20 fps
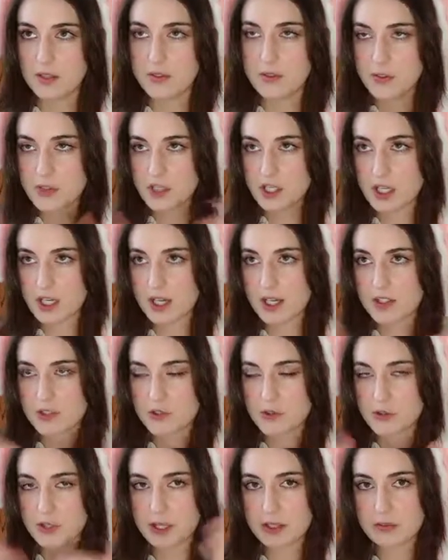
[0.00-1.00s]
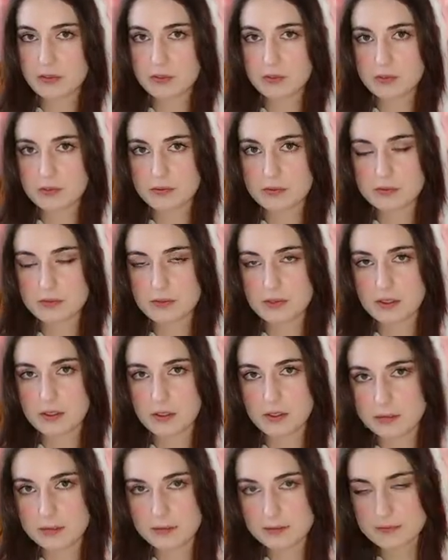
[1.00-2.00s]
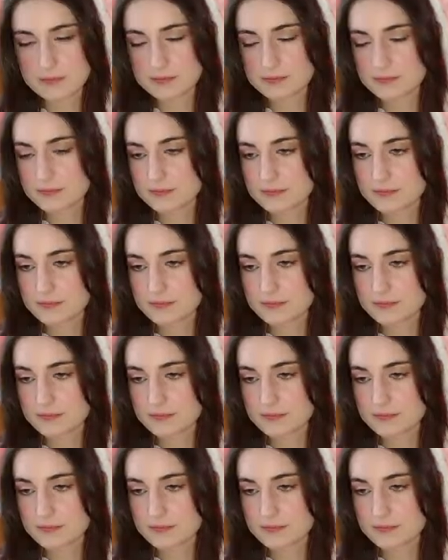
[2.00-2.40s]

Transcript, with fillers: huge eyes, triangle um,